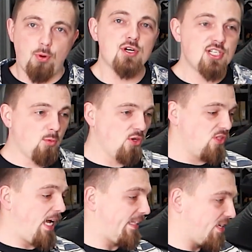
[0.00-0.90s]
Porsche
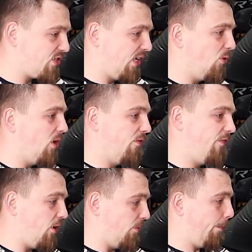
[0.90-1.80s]
was like, the steering wheel
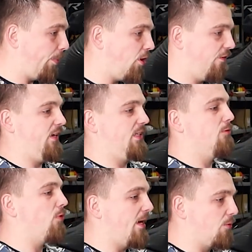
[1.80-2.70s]
felt
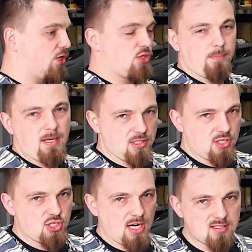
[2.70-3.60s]
perfectly right where it should be at
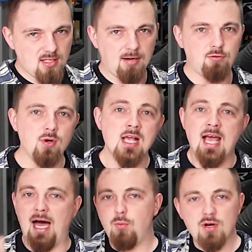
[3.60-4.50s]
the chest level.
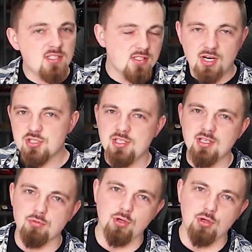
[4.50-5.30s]
I wasn't touching the